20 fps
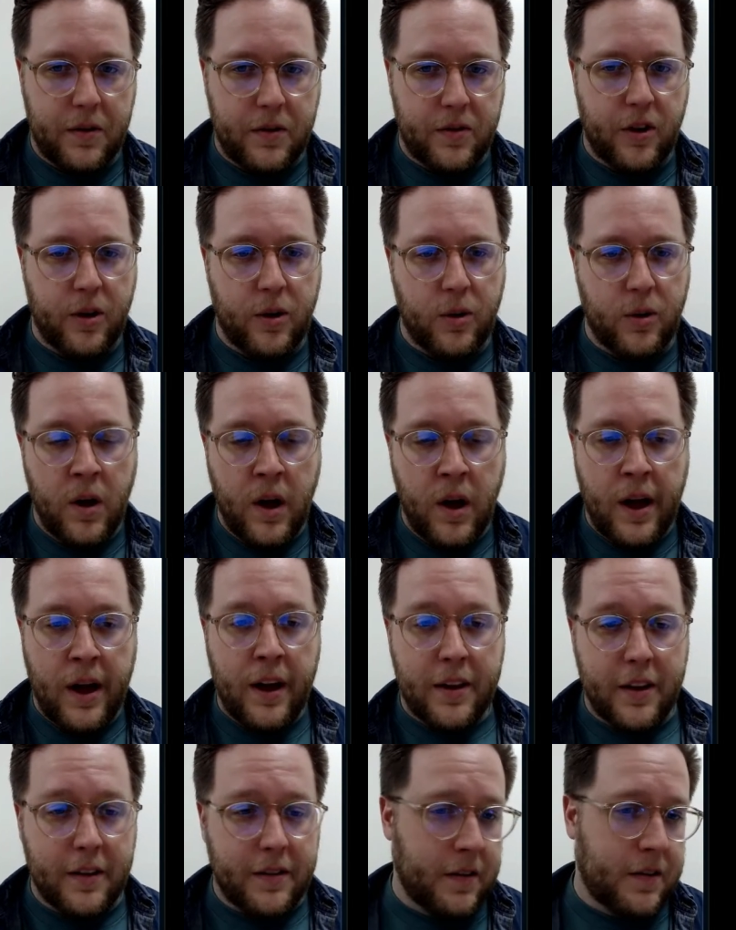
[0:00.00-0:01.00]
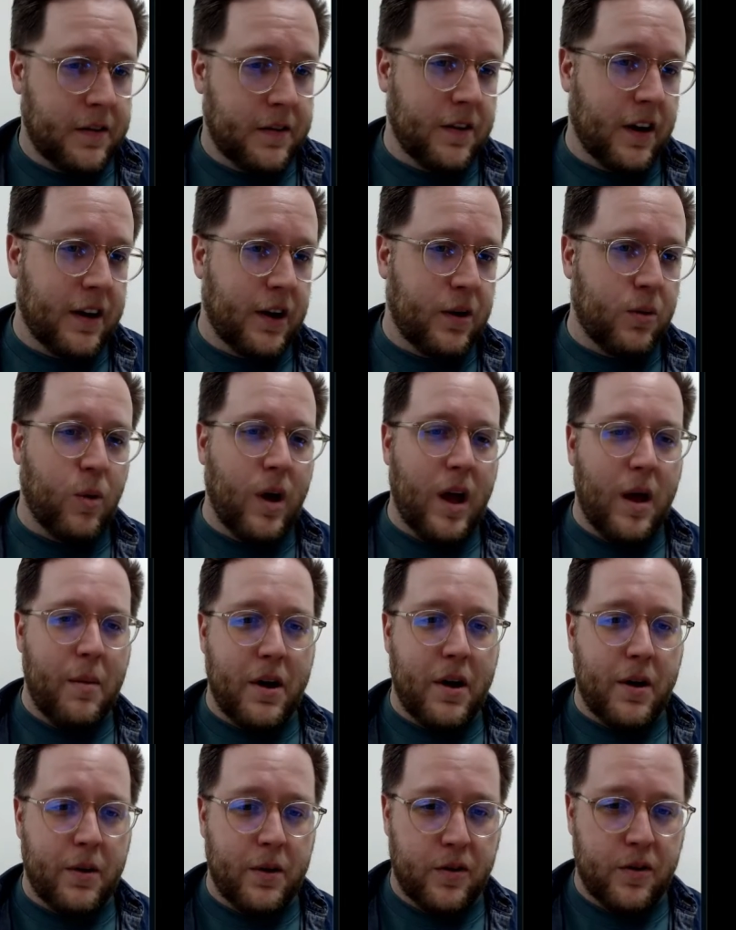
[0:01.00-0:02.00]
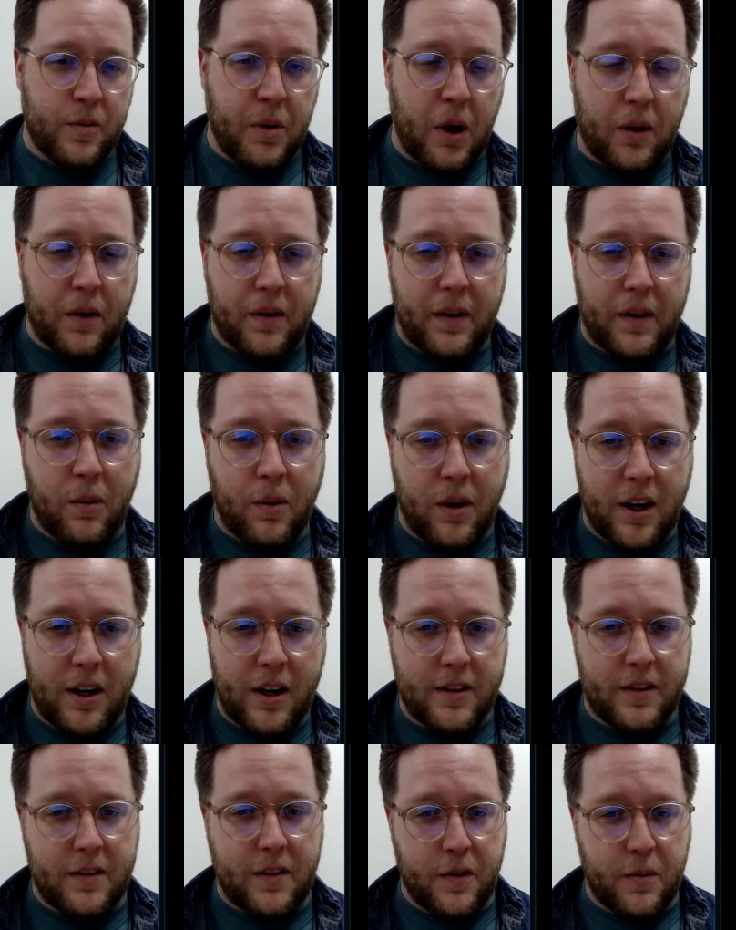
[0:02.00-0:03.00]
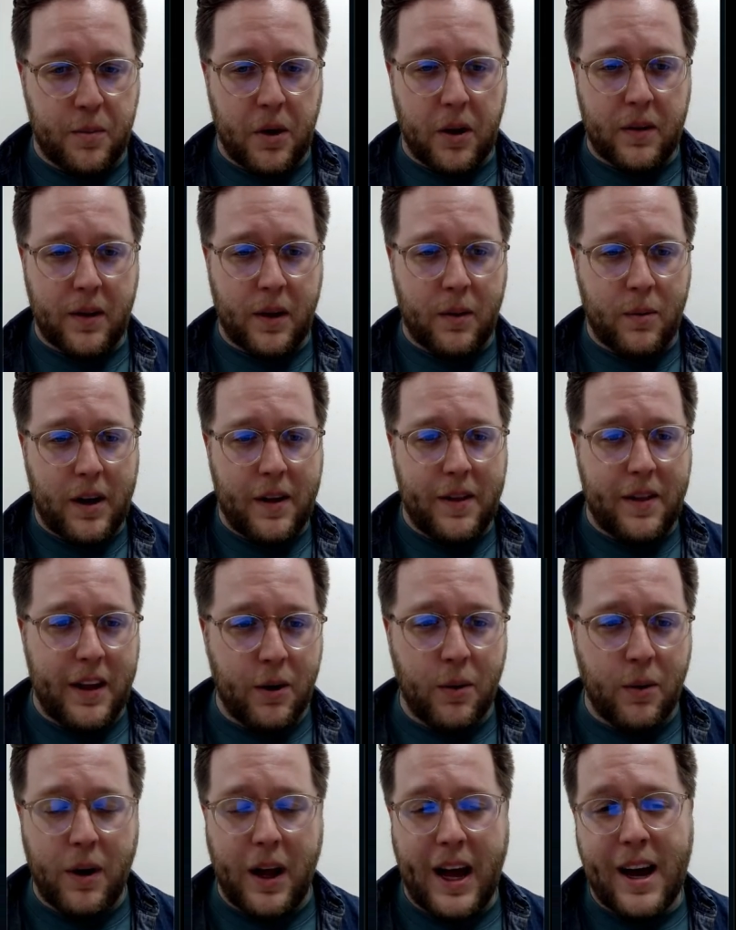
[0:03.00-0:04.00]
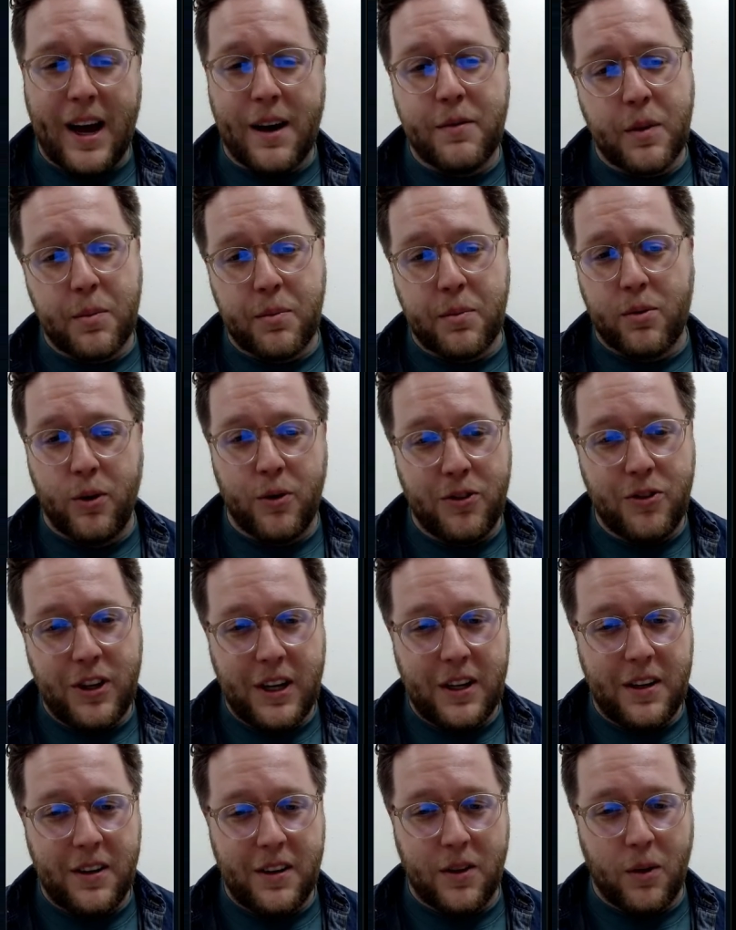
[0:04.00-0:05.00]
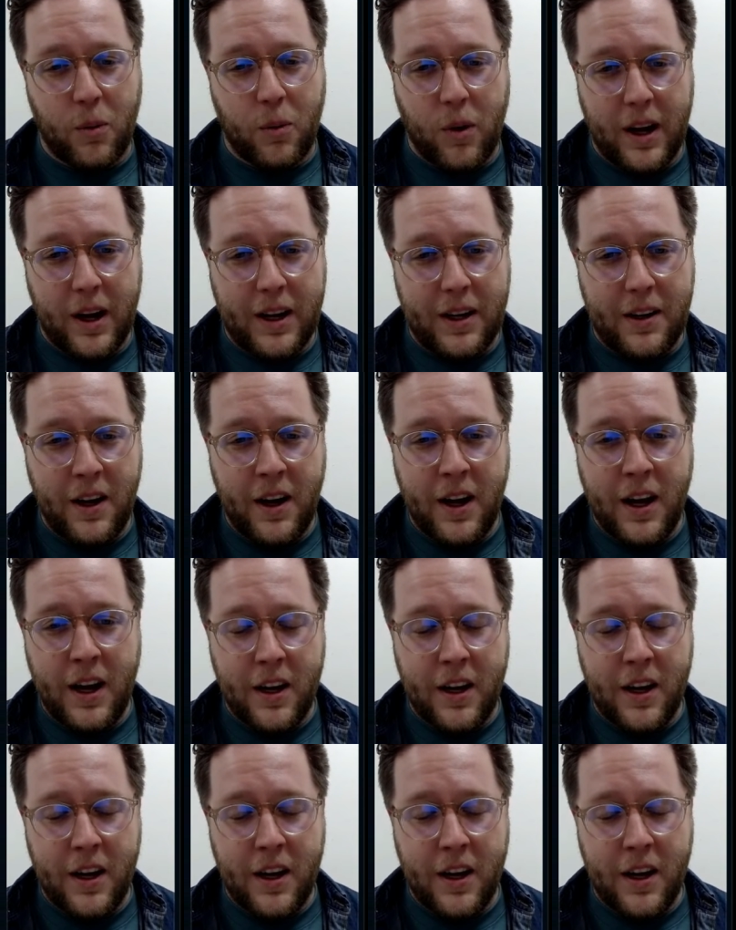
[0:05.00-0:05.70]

So this is studied way better in sparkling wine, because in sparkling wine, they don't have the protein in the wine.